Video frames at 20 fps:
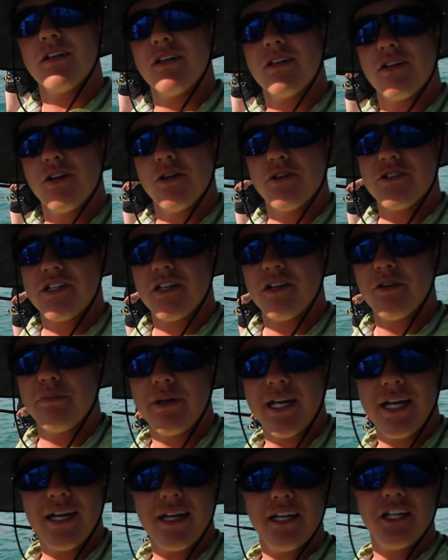a little cozier,
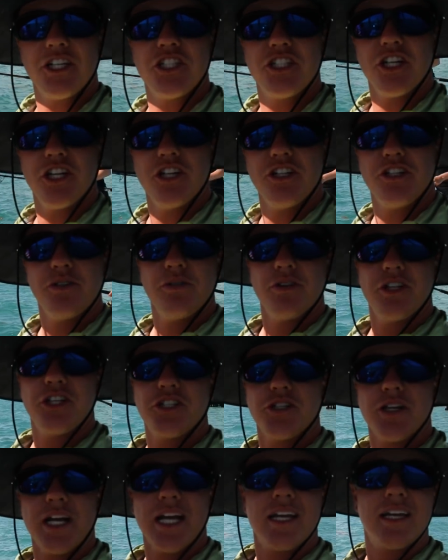but it should do the
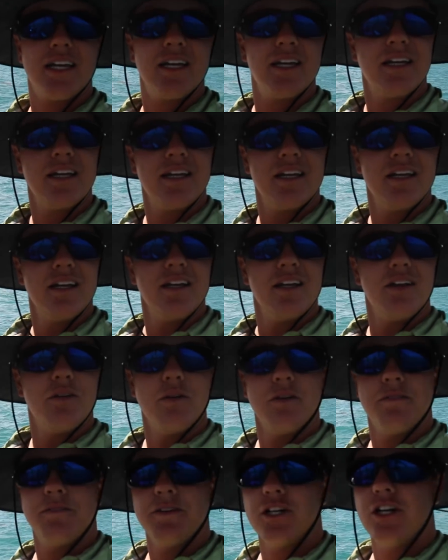trick.
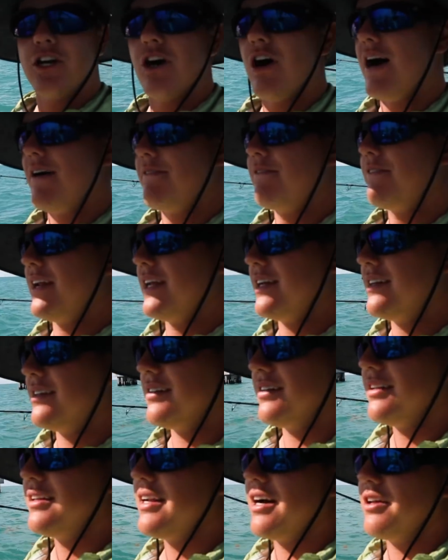We're feeling
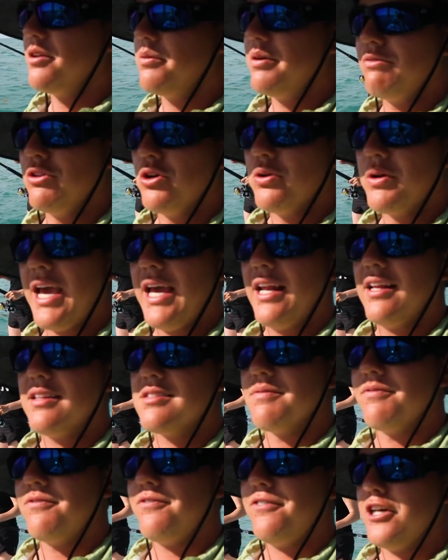confident now that we've
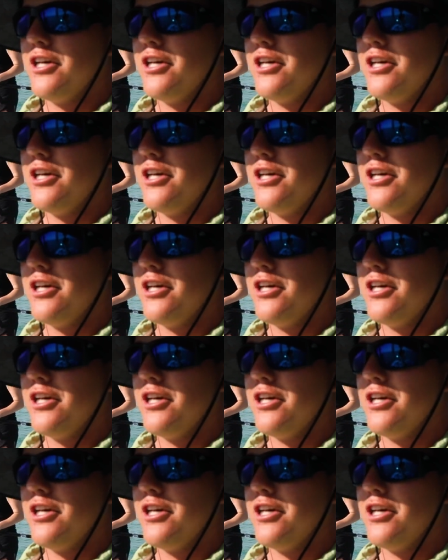located some